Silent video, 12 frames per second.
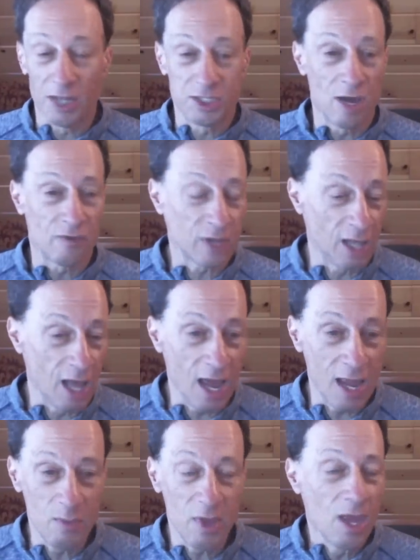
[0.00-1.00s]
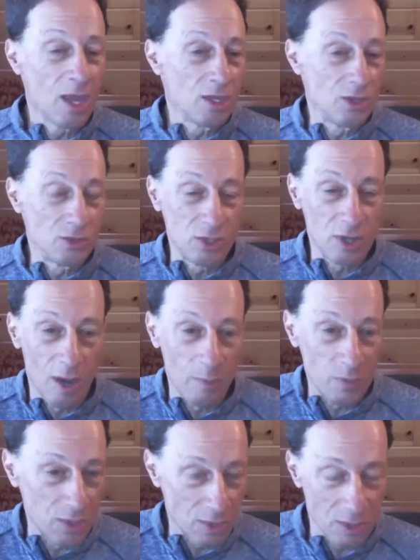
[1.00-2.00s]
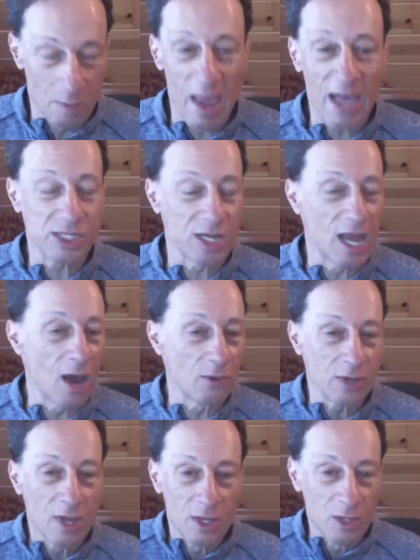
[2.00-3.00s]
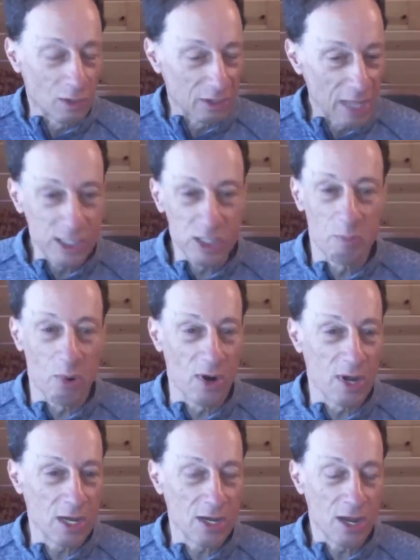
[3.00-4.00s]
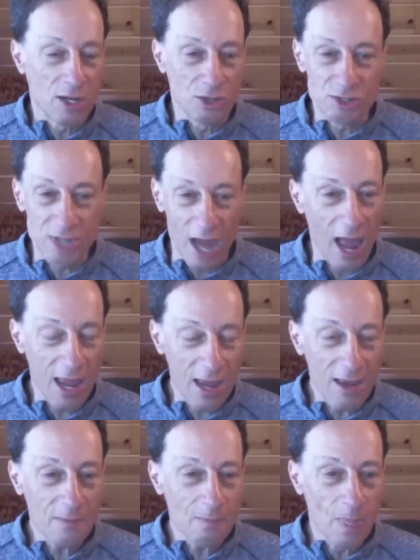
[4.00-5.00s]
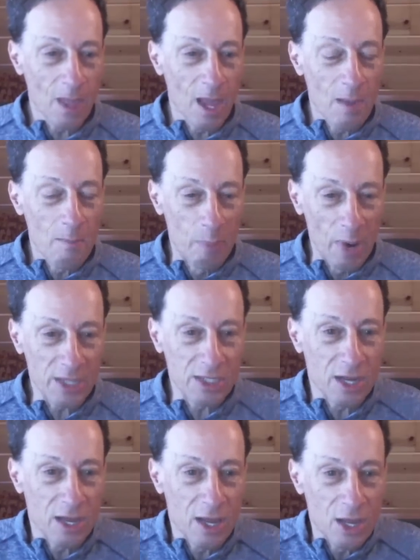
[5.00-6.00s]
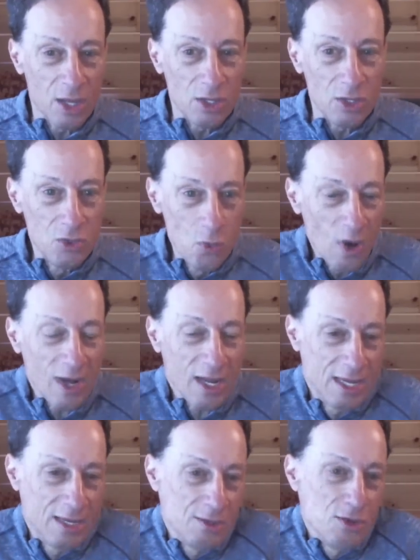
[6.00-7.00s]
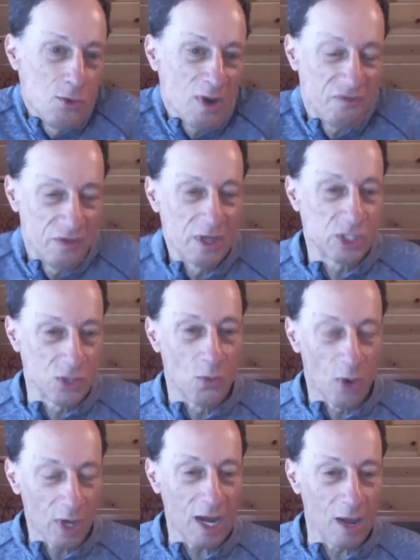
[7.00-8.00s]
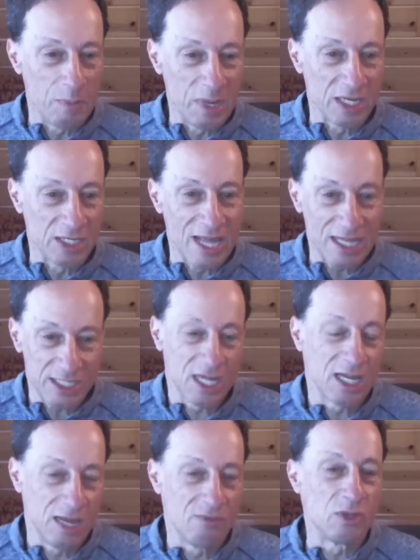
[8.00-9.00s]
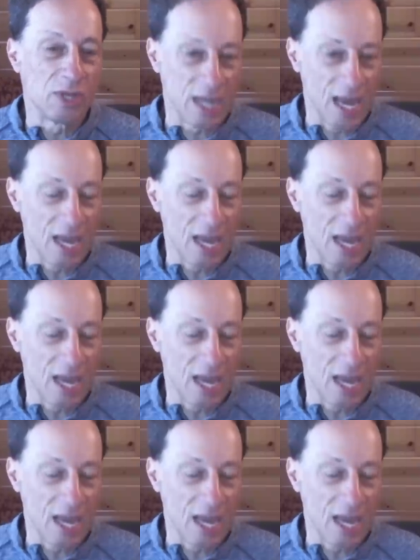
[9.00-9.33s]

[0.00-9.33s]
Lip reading: a tough climb, you're maxing out, your legs are burning, you're dying, but you want to finish the workout because that's going to give you the